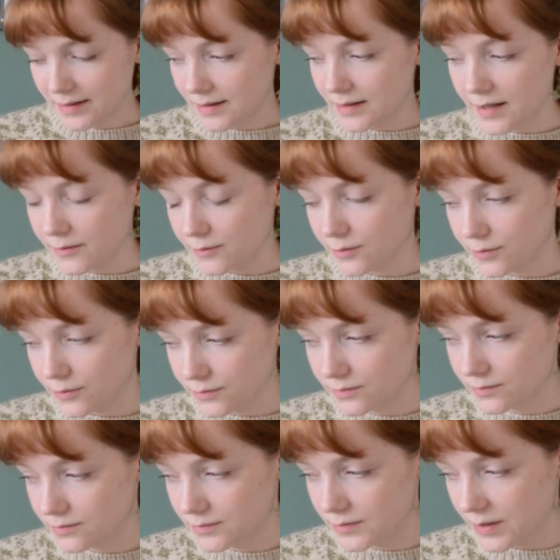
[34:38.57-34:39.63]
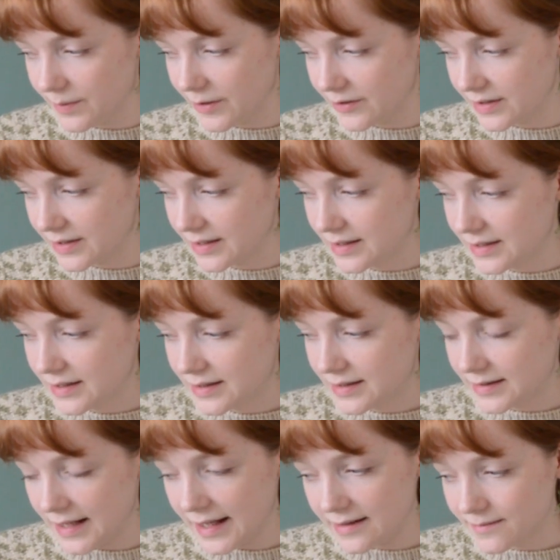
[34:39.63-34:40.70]
I don't know about it.
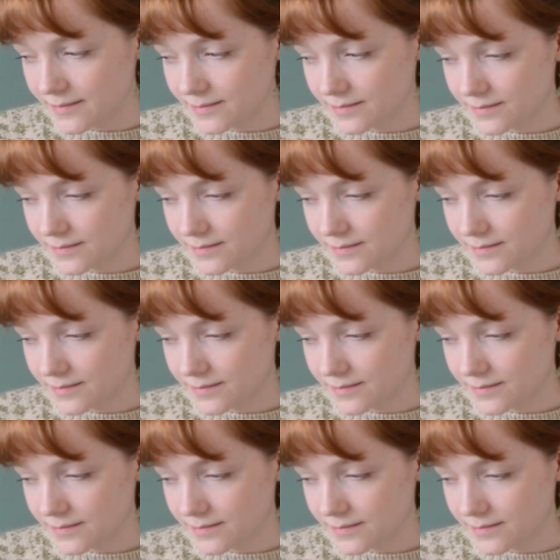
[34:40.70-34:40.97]
Then